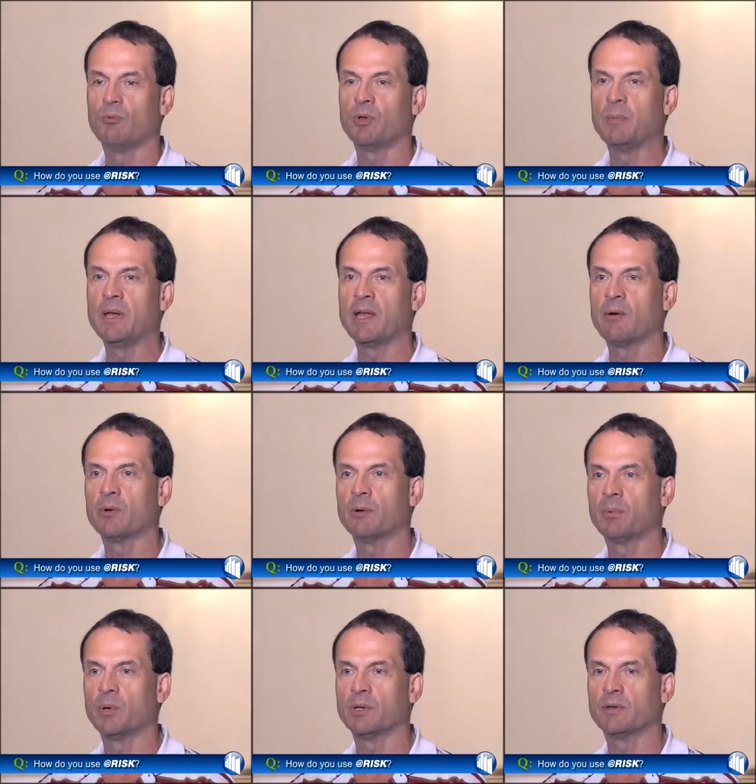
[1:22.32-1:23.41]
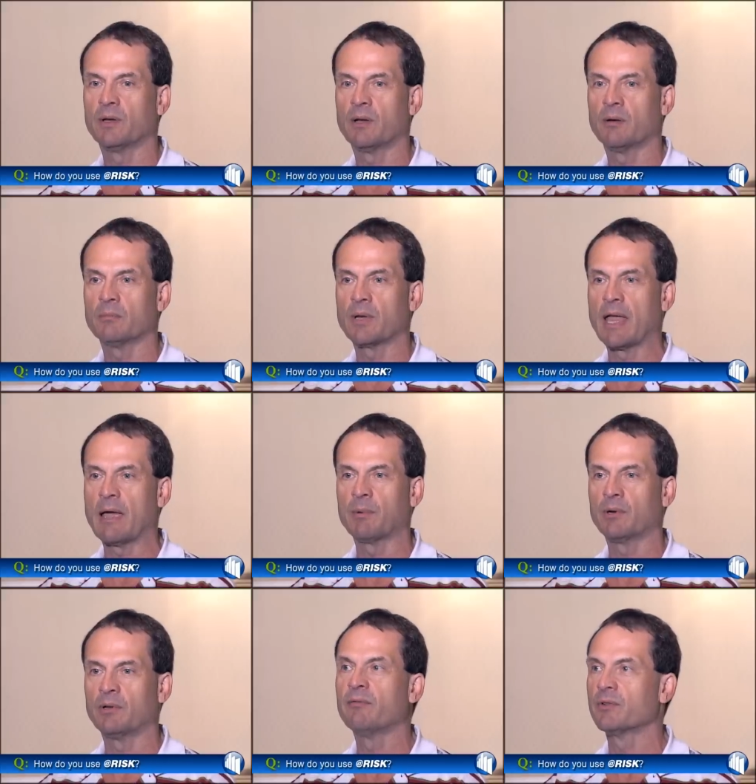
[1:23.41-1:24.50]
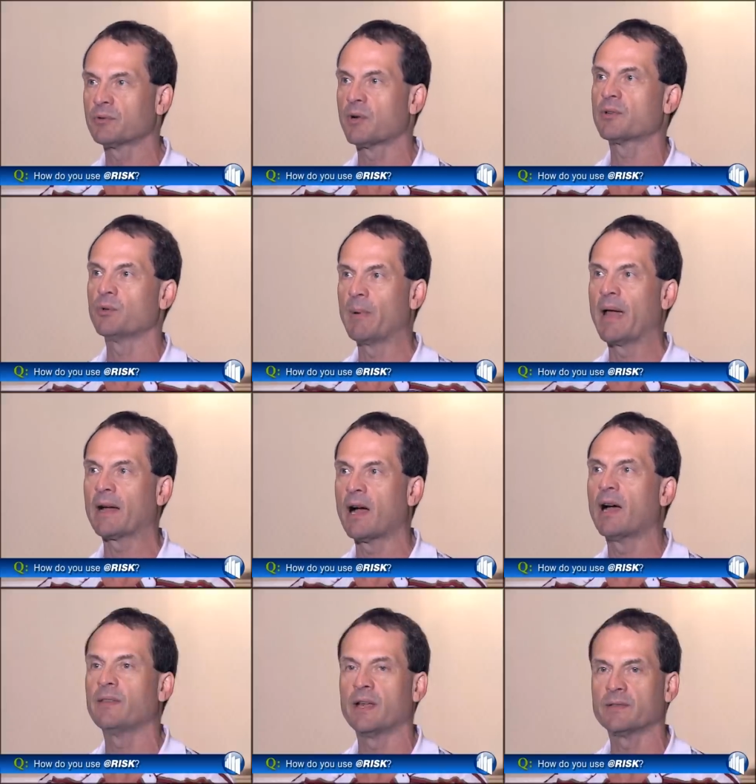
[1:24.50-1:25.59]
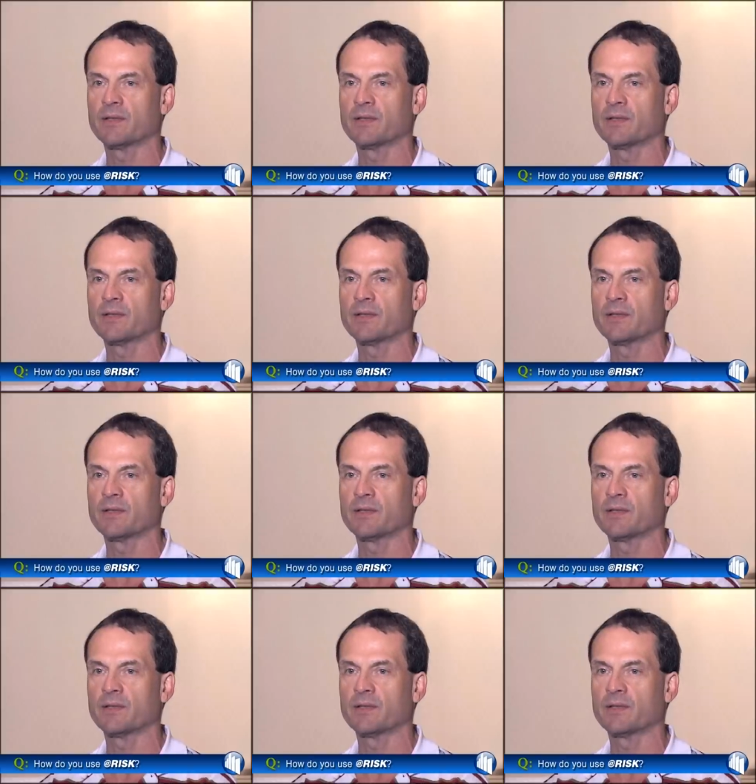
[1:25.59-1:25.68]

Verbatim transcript: with being able to put um, capital infrastructure back on that